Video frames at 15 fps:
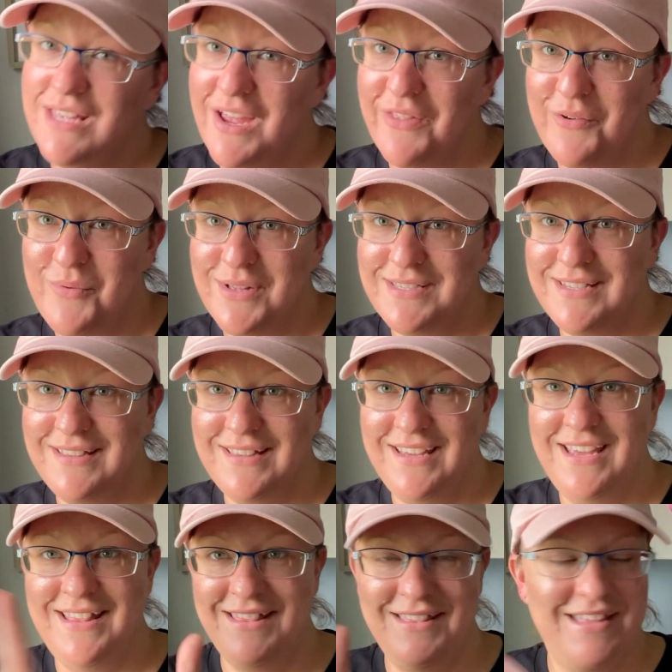the other ones
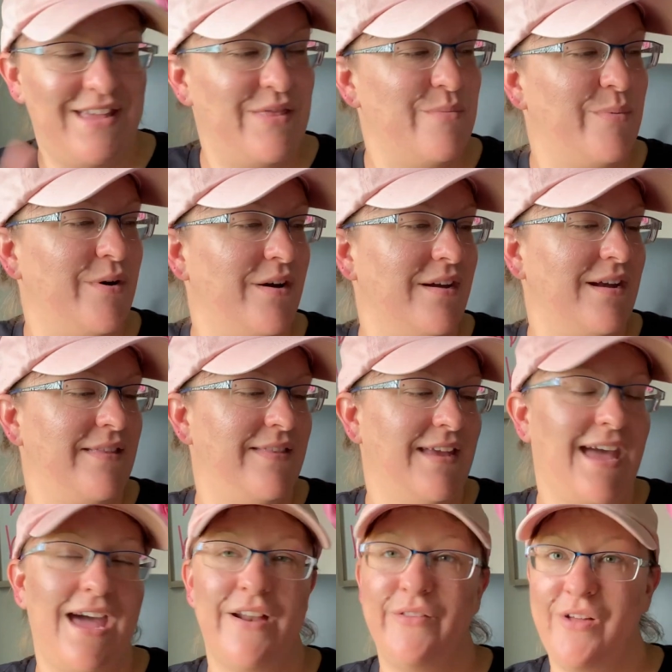in the book, in the
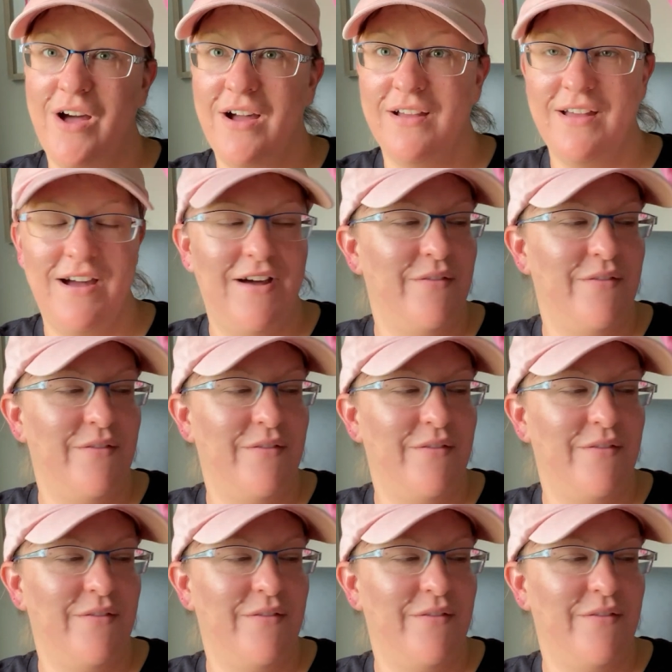catalog,